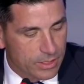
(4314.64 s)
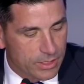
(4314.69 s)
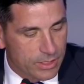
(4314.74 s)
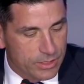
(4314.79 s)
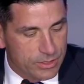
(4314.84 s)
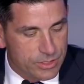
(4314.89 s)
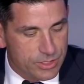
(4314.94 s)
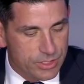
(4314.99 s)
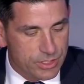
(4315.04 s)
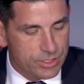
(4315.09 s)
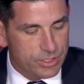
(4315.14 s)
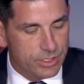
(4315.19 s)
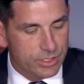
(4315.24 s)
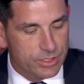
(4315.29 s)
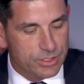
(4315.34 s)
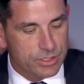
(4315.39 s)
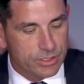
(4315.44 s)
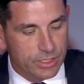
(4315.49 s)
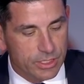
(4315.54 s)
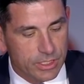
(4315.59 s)
And CISA
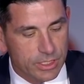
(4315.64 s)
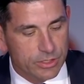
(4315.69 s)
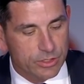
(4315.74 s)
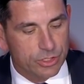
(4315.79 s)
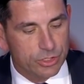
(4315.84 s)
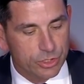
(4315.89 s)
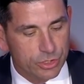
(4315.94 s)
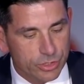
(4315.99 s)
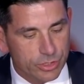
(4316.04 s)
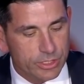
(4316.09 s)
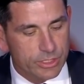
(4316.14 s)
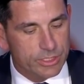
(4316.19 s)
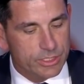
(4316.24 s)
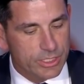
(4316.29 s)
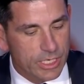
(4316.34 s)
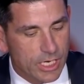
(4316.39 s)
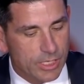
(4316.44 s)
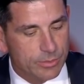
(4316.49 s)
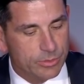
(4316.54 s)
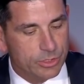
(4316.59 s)
is leading the newly
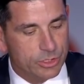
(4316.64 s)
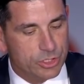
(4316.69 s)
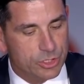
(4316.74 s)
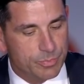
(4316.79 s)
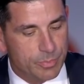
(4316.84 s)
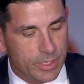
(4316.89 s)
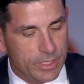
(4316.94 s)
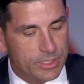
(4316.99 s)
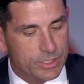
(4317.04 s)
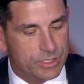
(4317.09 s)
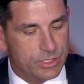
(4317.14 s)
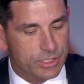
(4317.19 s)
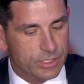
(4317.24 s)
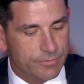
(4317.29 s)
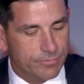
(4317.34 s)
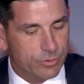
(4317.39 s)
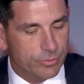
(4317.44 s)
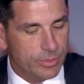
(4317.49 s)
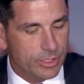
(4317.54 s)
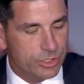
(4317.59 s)
established Space
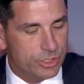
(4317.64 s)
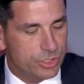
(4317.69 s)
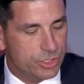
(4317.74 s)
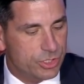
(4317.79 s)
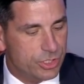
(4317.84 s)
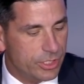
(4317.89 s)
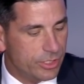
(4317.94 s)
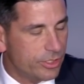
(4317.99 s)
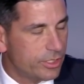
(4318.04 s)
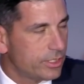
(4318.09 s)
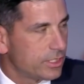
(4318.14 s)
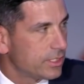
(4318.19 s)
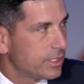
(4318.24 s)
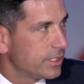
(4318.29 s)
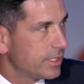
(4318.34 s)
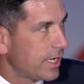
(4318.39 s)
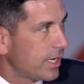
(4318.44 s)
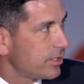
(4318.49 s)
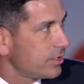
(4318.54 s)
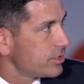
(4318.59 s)
Information Sharing and
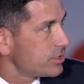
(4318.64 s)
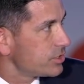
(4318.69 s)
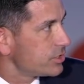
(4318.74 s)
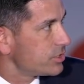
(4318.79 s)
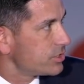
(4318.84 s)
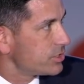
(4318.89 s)
Analysis